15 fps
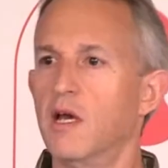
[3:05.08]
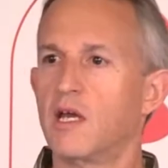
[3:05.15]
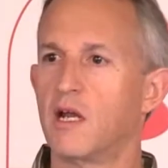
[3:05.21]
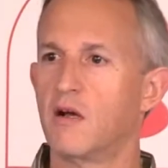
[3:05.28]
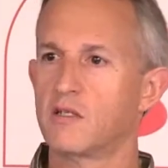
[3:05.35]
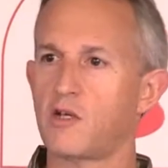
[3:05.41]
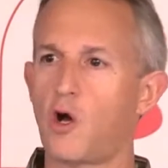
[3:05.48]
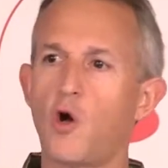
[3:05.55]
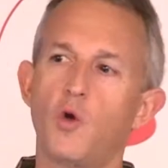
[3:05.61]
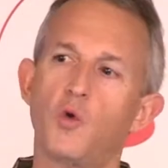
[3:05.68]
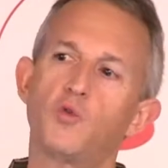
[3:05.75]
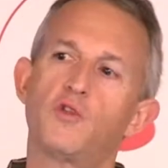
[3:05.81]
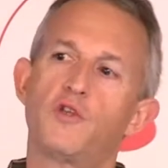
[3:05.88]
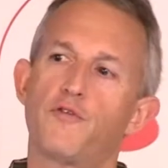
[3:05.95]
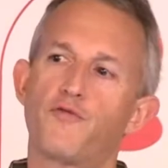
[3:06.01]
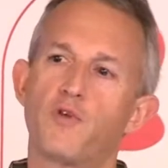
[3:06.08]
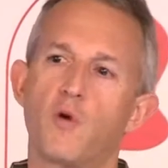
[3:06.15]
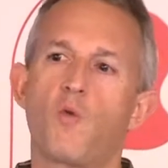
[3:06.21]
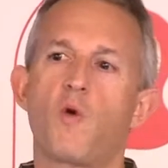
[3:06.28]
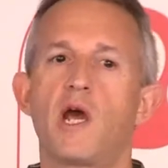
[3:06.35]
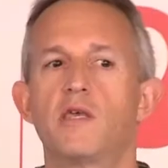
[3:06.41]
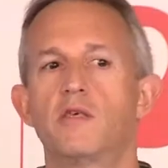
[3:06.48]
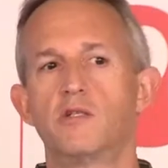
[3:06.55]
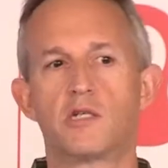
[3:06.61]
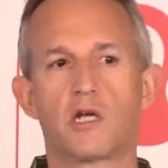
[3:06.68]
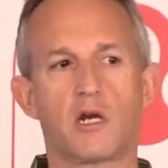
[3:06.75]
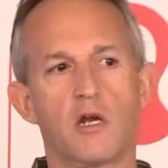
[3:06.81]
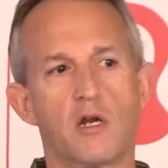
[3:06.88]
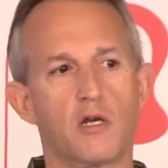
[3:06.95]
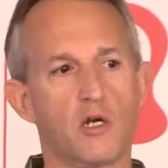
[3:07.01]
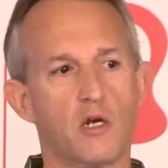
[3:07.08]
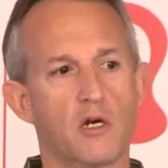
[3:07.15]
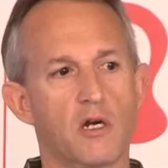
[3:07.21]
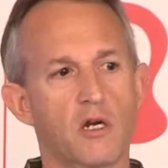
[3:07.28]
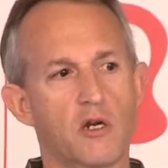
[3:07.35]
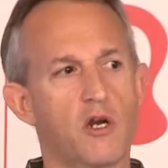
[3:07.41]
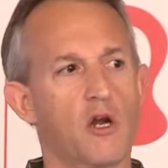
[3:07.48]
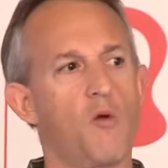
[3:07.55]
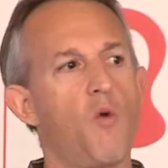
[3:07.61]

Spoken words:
It's a whole different way that you're going to